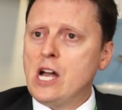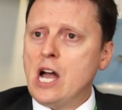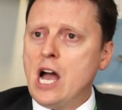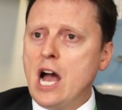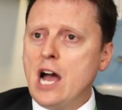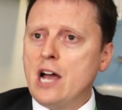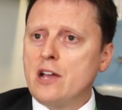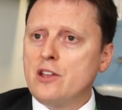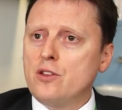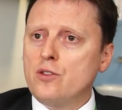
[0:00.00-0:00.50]

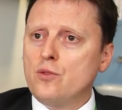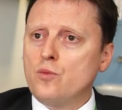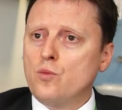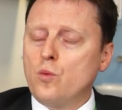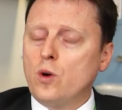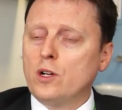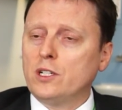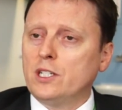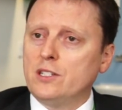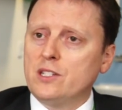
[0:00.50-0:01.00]
uh,
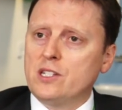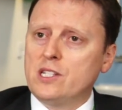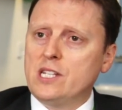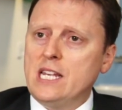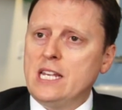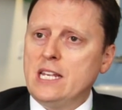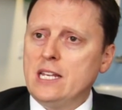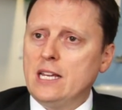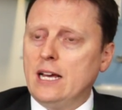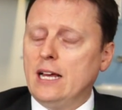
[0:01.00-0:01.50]
one can
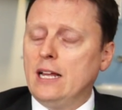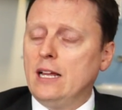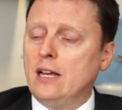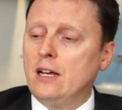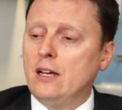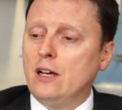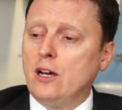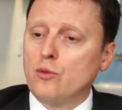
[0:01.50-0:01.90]
see a, uh,